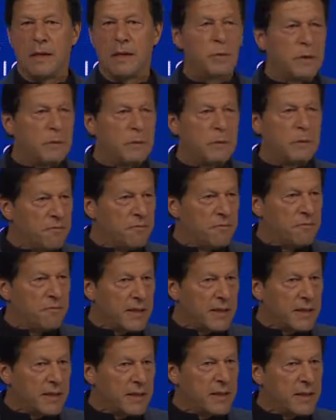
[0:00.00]
We
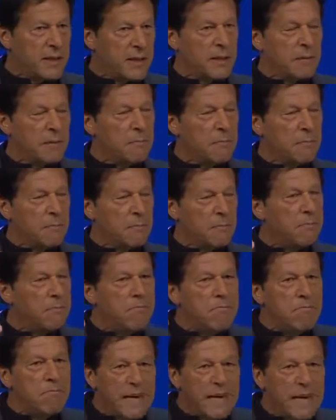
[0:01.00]
first
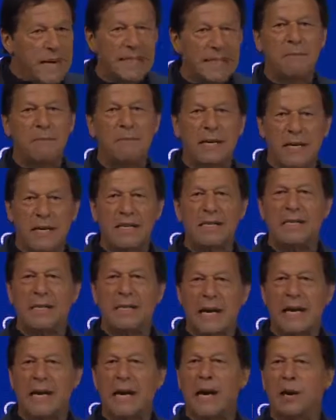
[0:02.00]
made them
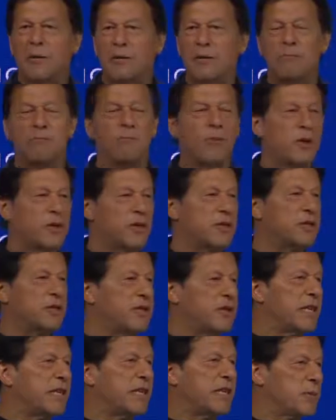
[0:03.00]
understand how important
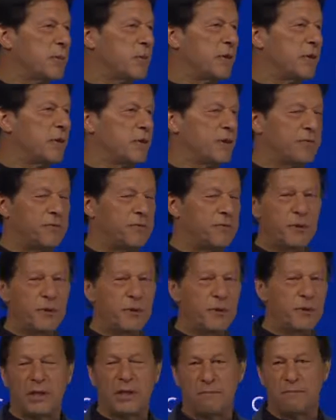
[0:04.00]
trees were for the
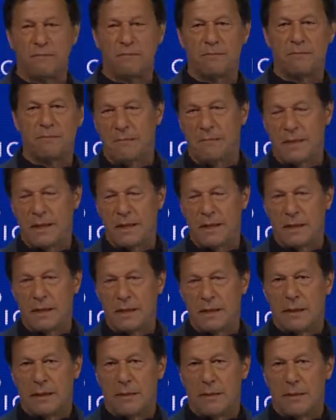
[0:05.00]
future.
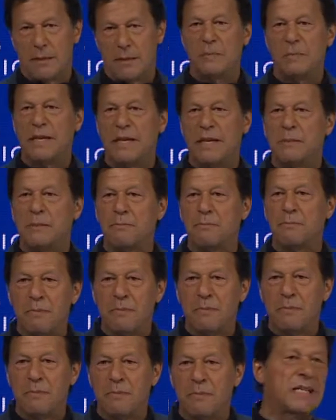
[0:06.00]
We made the
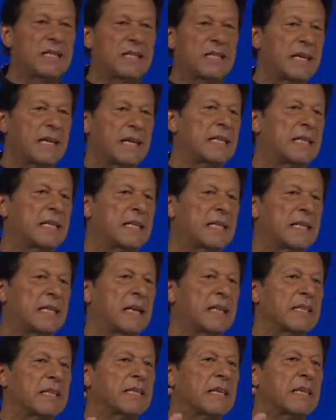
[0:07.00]
people understand that
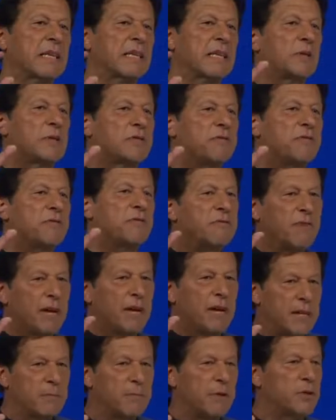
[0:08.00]
Pakistan was very
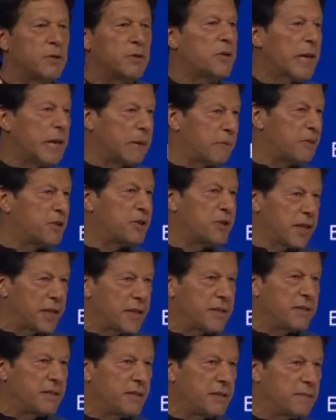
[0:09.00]
vulnerable to climate
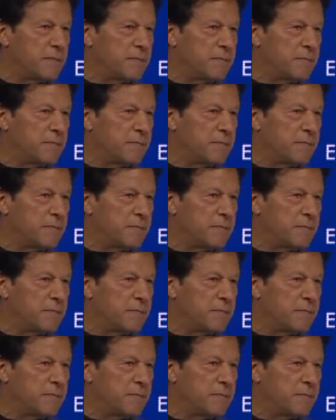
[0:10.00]
change.